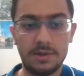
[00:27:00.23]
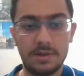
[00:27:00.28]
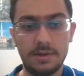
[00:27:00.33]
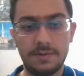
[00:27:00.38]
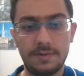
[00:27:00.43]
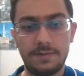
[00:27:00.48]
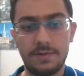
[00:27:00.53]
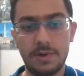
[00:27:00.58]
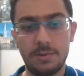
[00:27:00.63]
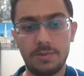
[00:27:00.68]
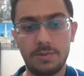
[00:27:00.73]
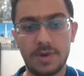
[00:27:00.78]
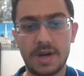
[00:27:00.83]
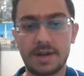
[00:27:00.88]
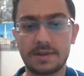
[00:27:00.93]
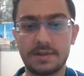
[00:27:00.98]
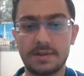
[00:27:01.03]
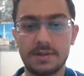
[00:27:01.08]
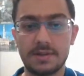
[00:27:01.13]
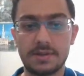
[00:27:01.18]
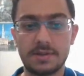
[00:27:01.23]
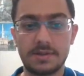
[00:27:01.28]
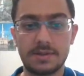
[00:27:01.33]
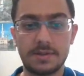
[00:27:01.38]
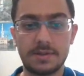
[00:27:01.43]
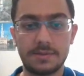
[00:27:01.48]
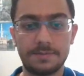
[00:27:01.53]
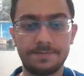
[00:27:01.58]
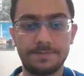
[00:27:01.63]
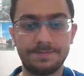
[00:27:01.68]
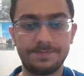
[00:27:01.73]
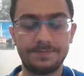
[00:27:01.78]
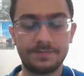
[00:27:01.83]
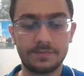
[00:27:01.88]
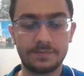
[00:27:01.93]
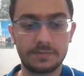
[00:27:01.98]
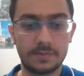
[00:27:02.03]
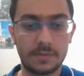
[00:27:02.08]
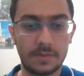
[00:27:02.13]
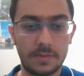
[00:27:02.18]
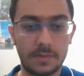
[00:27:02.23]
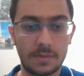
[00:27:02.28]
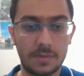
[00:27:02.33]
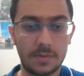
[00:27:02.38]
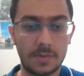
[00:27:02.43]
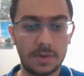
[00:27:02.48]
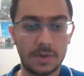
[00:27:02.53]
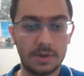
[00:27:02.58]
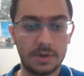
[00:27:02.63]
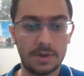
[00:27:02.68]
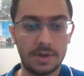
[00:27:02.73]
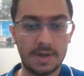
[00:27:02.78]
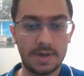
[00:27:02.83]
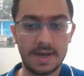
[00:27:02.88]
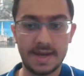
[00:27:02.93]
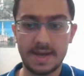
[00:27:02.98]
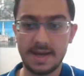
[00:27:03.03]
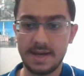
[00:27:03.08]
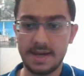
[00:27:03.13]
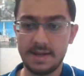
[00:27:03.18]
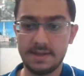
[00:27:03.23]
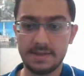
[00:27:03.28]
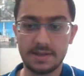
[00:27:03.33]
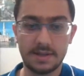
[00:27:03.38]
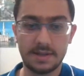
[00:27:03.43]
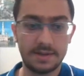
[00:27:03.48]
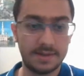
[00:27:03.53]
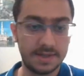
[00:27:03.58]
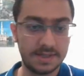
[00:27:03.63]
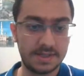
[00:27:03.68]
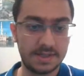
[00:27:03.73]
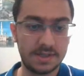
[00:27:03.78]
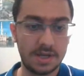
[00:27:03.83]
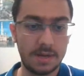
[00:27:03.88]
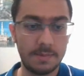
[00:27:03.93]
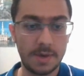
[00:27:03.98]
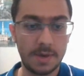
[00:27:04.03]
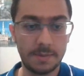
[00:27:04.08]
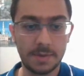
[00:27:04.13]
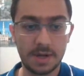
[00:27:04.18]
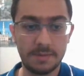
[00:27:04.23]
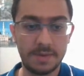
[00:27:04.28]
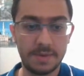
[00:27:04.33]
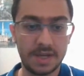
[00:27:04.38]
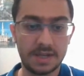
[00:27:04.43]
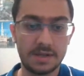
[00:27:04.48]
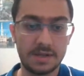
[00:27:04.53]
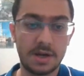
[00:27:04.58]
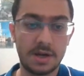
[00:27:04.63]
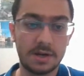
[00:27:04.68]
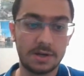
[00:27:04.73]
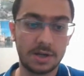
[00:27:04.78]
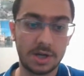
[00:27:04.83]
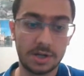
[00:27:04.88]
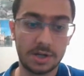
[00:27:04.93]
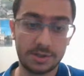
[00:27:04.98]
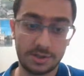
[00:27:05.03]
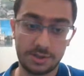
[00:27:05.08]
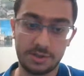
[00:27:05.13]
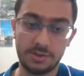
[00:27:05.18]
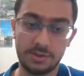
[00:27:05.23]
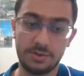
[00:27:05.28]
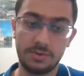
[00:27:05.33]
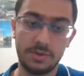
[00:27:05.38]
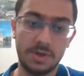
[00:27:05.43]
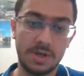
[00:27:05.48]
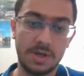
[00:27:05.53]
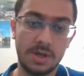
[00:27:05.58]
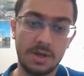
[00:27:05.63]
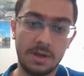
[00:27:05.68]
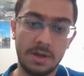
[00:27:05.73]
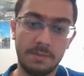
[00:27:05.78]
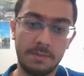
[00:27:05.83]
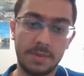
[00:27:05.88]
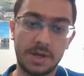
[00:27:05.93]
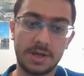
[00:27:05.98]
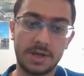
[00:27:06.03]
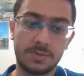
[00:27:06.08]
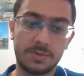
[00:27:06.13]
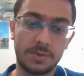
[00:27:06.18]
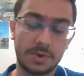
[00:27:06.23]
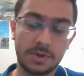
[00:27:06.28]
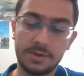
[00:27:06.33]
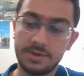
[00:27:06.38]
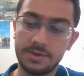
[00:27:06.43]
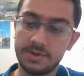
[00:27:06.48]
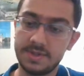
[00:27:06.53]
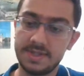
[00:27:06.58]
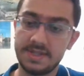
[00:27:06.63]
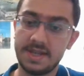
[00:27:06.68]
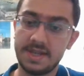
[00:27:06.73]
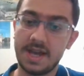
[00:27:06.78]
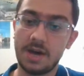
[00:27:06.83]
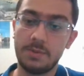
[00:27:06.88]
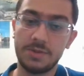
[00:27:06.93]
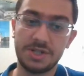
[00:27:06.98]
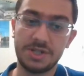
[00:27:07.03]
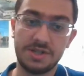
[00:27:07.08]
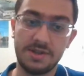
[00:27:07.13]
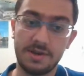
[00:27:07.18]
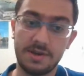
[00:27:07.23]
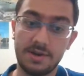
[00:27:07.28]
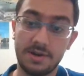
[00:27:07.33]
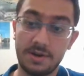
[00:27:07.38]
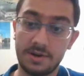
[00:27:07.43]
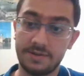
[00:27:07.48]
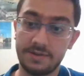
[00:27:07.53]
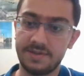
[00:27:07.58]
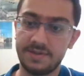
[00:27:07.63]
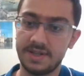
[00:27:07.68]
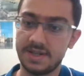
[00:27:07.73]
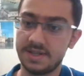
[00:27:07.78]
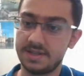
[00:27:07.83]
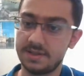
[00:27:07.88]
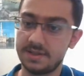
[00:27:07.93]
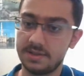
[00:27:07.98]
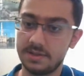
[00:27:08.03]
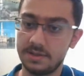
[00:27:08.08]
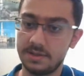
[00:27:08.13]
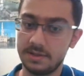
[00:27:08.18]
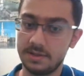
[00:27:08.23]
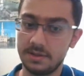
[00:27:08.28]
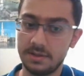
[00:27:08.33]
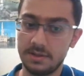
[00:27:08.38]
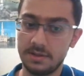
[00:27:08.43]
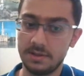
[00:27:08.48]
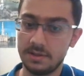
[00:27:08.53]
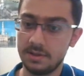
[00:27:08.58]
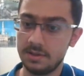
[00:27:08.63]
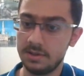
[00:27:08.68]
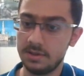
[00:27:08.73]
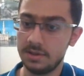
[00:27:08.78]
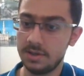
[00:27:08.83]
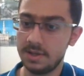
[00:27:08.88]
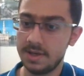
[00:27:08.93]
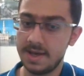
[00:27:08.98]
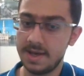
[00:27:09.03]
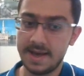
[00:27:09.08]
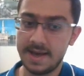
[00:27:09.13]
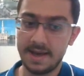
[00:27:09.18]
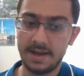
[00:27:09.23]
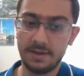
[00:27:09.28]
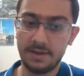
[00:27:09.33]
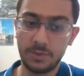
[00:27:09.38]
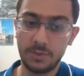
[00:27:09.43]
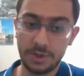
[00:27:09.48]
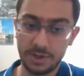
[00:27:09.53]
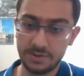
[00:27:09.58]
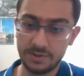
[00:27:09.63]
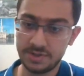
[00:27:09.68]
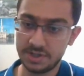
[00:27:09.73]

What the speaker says: Free practice. And this time I'm going to pick Nankatsu, because we're going to see how much the nerf is. And we're using